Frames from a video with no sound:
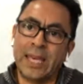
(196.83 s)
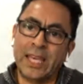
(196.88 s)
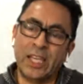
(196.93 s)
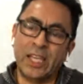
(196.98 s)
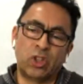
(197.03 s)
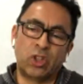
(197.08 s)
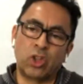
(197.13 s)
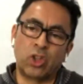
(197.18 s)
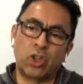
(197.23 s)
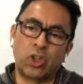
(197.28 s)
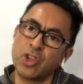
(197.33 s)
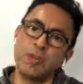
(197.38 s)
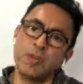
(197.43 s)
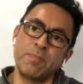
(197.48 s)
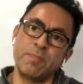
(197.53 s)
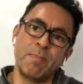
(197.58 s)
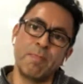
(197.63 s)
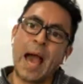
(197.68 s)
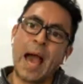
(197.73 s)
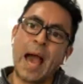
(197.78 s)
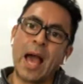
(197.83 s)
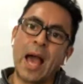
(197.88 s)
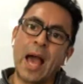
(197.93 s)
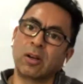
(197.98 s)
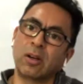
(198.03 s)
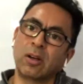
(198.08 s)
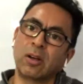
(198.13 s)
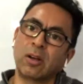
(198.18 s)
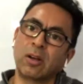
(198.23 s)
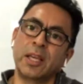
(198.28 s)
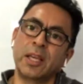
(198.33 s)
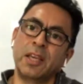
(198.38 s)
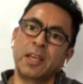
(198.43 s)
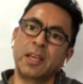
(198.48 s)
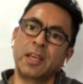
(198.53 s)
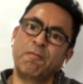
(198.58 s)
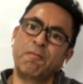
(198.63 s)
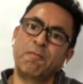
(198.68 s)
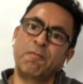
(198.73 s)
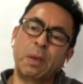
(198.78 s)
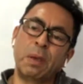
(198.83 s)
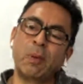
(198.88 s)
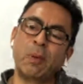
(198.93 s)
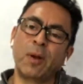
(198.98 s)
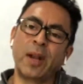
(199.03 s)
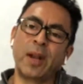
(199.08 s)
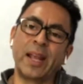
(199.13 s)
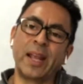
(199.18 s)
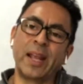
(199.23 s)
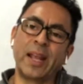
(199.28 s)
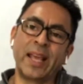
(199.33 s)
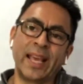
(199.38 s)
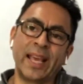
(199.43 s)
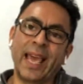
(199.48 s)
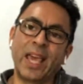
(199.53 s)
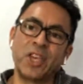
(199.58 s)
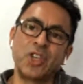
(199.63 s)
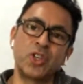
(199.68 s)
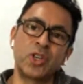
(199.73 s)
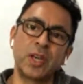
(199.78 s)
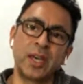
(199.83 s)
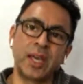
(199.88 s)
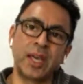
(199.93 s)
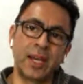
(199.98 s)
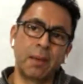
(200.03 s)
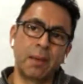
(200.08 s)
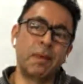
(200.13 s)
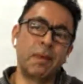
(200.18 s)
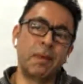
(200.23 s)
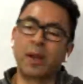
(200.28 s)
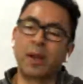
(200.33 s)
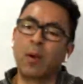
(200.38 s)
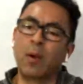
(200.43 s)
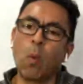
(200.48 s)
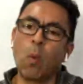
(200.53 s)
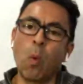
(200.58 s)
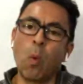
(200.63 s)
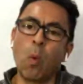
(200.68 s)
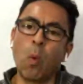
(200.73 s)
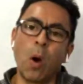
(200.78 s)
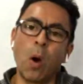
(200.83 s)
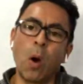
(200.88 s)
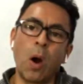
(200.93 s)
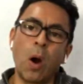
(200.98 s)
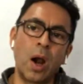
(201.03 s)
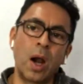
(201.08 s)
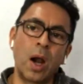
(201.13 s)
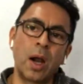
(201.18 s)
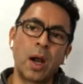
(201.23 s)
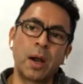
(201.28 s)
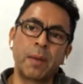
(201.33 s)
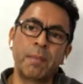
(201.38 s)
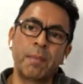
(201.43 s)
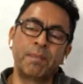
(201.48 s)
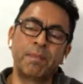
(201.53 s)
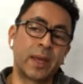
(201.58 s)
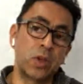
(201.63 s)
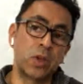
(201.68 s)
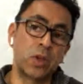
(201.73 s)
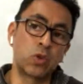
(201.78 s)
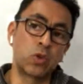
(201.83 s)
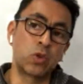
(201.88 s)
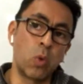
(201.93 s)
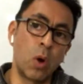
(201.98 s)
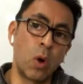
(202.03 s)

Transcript: it doesn't matter if people engage in a bidding war. Guess what?